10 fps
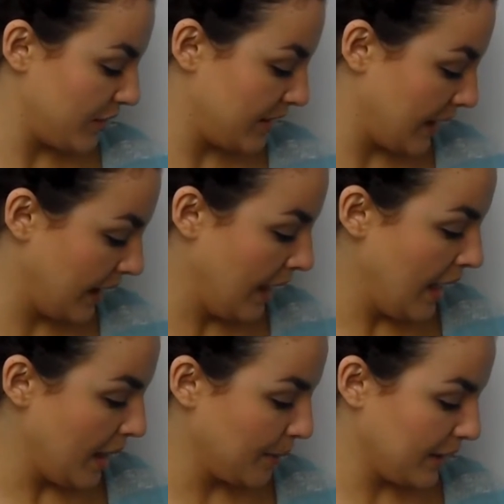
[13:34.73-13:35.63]
I think
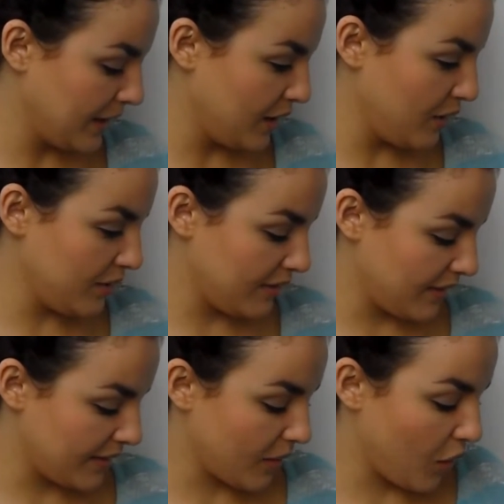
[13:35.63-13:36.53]
I'm going to use
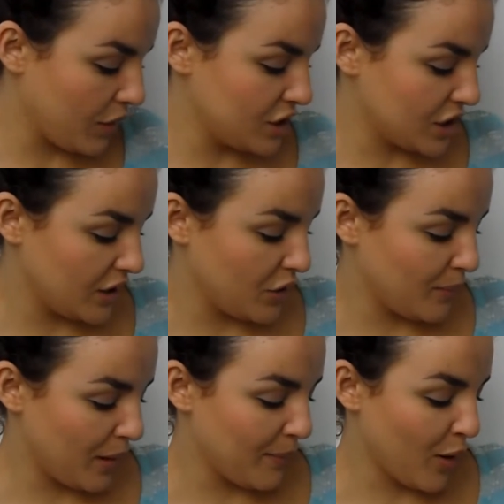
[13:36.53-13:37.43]
this
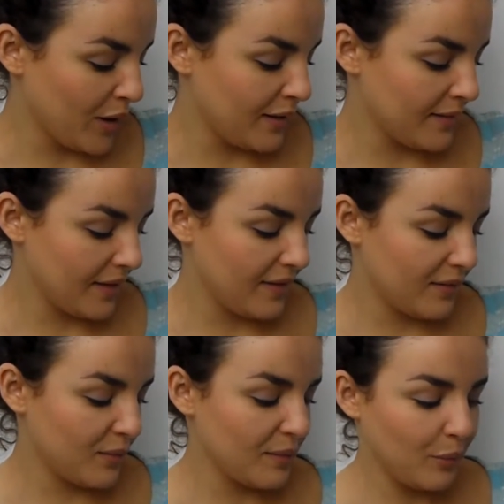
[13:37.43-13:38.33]
eyeshadow by Miners, and
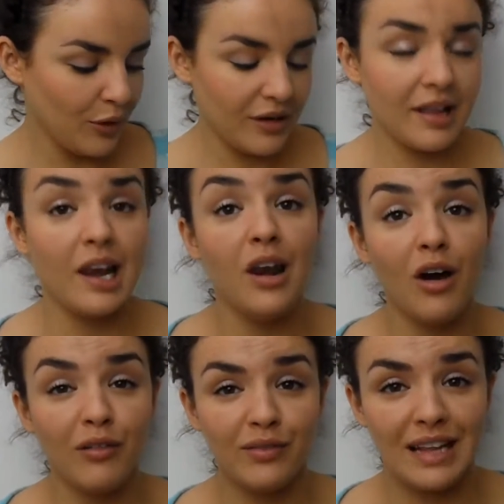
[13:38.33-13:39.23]
this was a product I
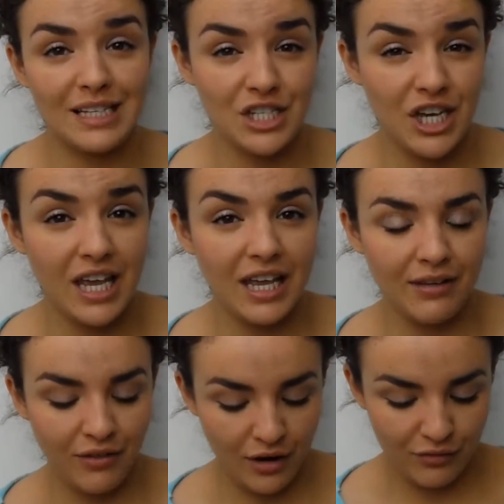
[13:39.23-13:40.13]
loved last year
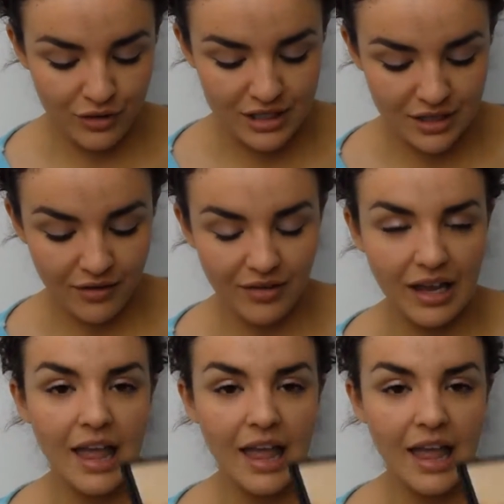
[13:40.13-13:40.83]
and I've kind of rediscovered